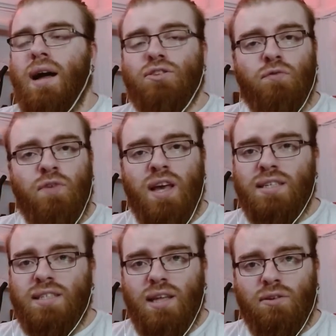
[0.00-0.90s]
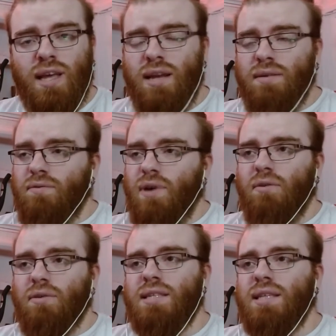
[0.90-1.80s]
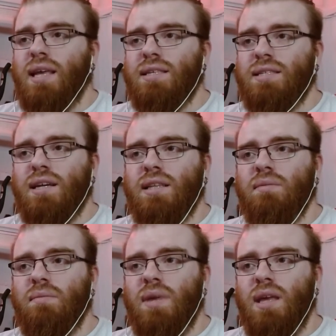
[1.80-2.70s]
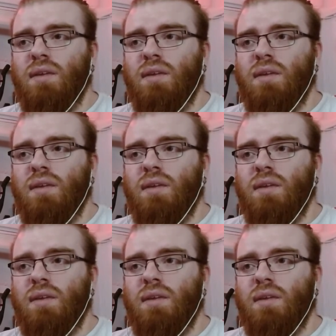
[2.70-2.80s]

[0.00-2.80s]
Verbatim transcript: Sophia is still out there. Wow, that's like is hurting